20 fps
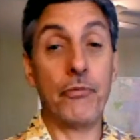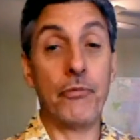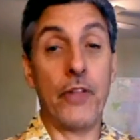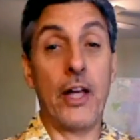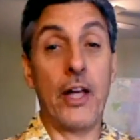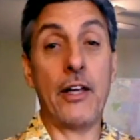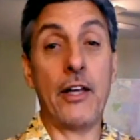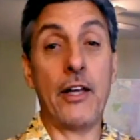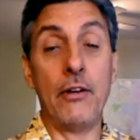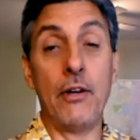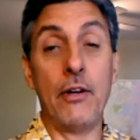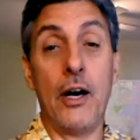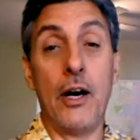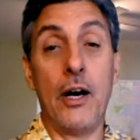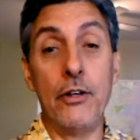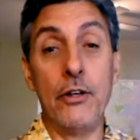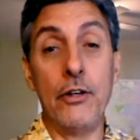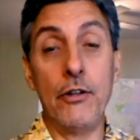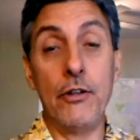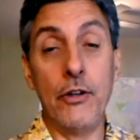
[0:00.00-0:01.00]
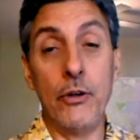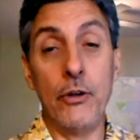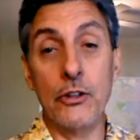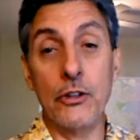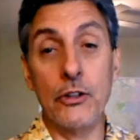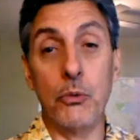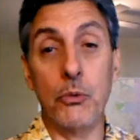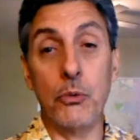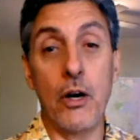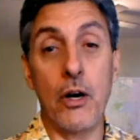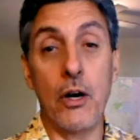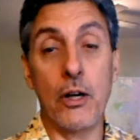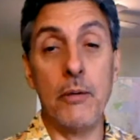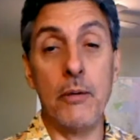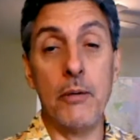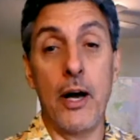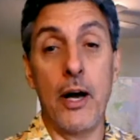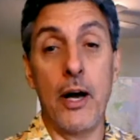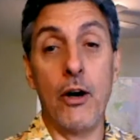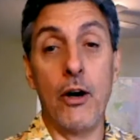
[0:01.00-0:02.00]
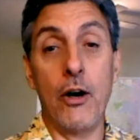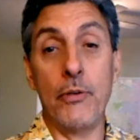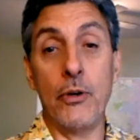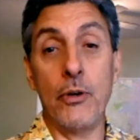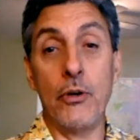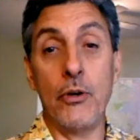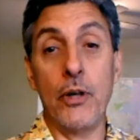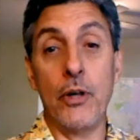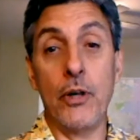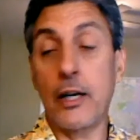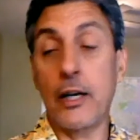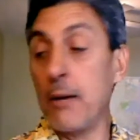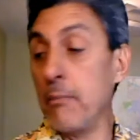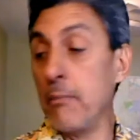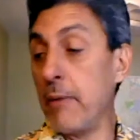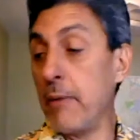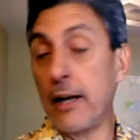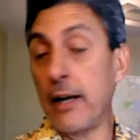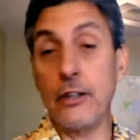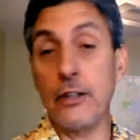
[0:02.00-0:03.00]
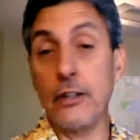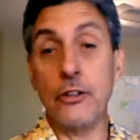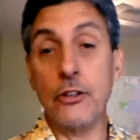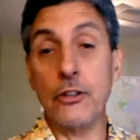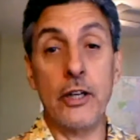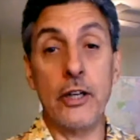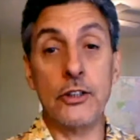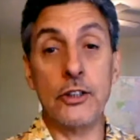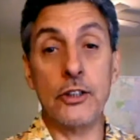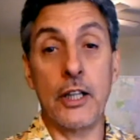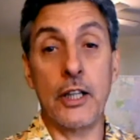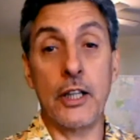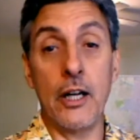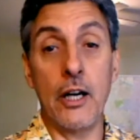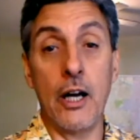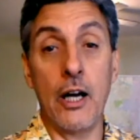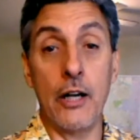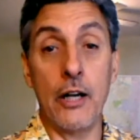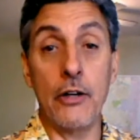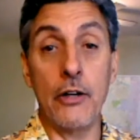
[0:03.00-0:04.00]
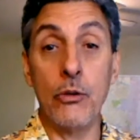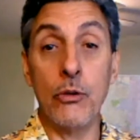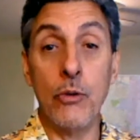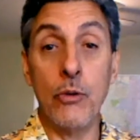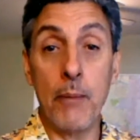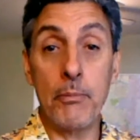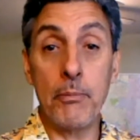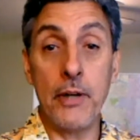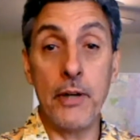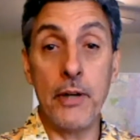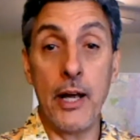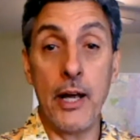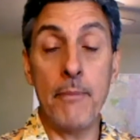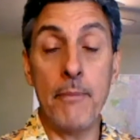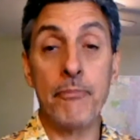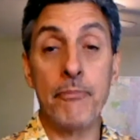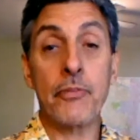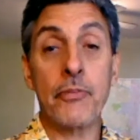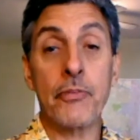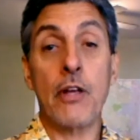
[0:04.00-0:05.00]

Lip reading: Thank you, new viewers. Welcome. I hope you will come back and join us again on New Op Day.